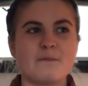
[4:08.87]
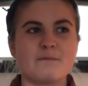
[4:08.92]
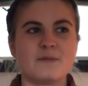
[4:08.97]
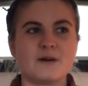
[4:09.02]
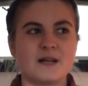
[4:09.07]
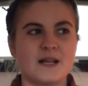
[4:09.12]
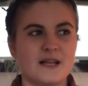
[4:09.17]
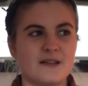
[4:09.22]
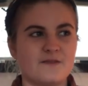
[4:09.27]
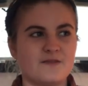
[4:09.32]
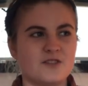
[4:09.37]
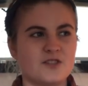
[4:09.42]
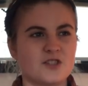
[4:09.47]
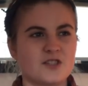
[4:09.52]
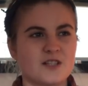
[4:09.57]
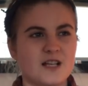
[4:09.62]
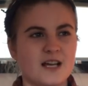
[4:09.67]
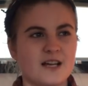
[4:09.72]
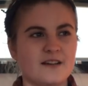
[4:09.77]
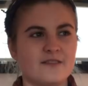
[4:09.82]
but I
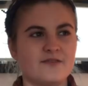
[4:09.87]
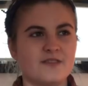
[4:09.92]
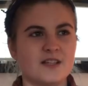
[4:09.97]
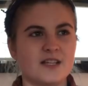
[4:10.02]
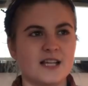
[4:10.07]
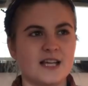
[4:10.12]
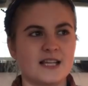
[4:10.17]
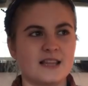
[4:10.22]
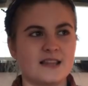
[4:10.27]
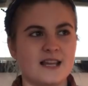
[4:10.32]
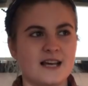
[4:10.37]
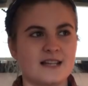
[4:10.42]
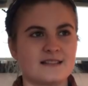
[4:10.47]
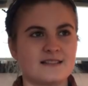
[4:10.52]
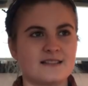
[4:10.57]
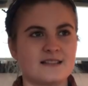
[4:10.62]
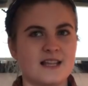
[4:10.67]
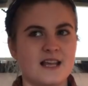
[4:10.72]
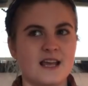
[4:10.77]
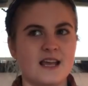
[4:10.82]
just kind of feel like
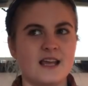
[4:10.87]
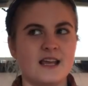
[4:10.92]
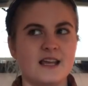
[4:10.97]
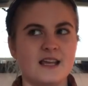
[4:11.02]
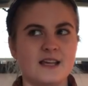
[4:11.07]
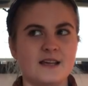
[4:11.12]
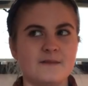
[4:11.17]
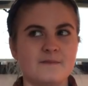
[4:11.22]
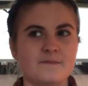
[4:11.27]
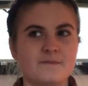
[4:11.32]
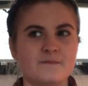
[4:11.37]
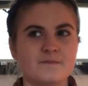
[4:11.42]
that's a